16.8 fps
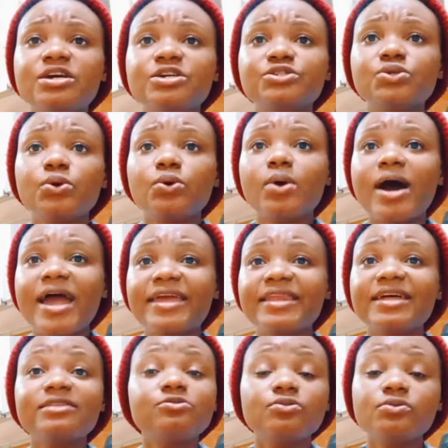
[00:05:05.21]
So
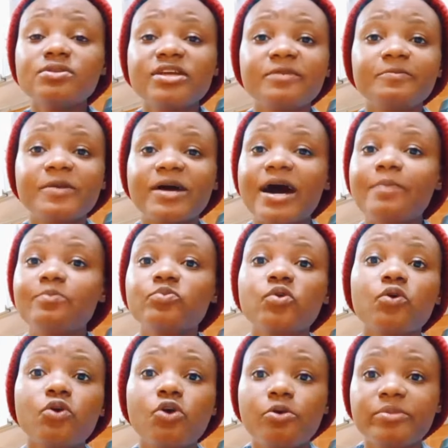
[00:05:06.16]
I told them that I'm
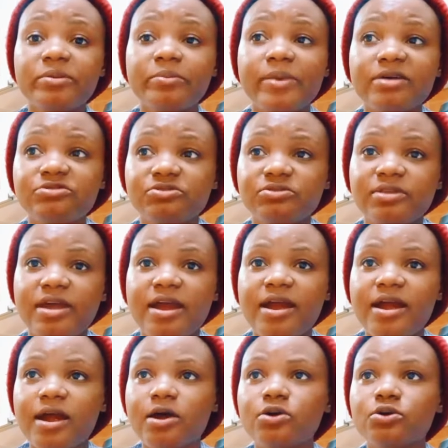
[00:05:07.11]
not coming back to their
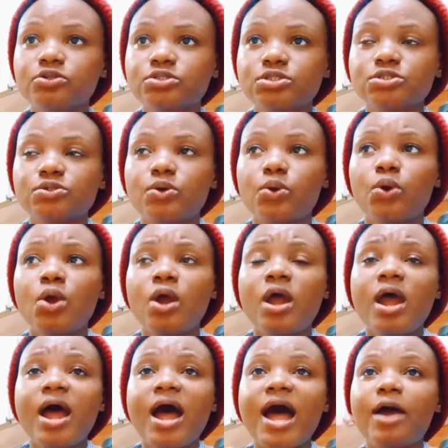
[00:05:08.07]
house, so
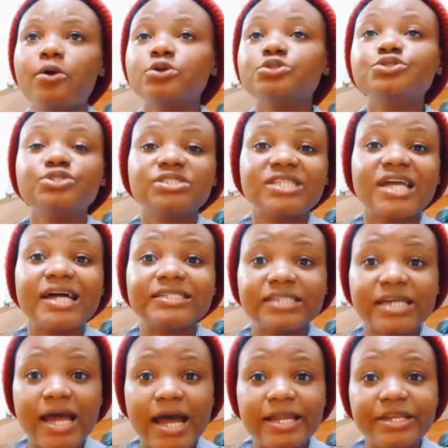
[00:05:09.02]
I want to start
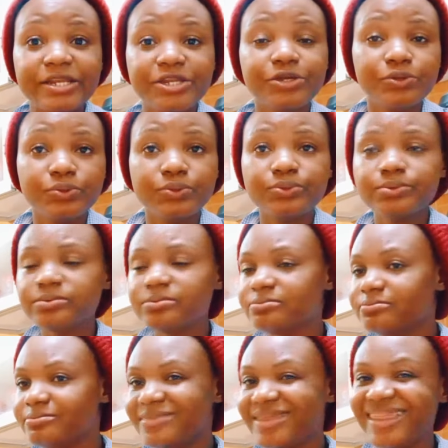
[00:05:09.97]
a new
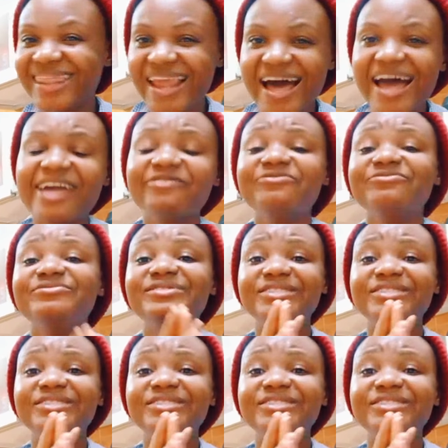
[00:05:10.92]
life,